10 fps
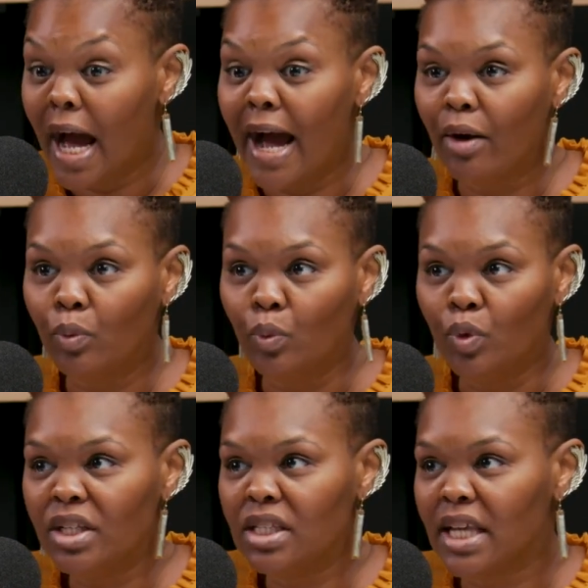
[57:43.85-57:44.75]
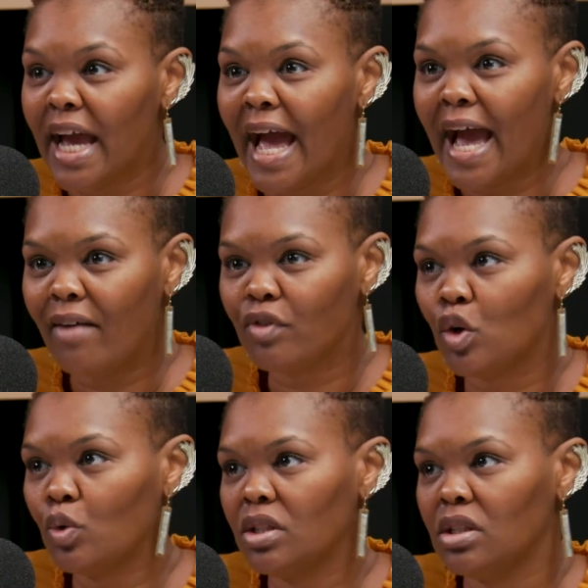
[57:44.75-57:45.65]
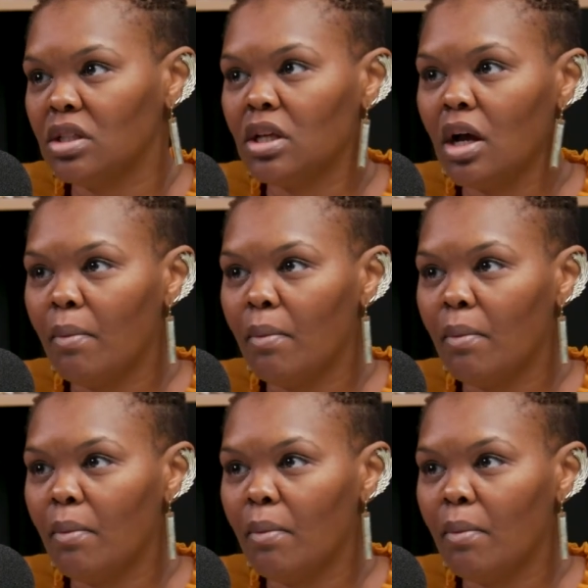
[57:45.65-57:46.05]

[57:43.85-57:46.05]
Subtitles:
I wouldn't say I have to go to this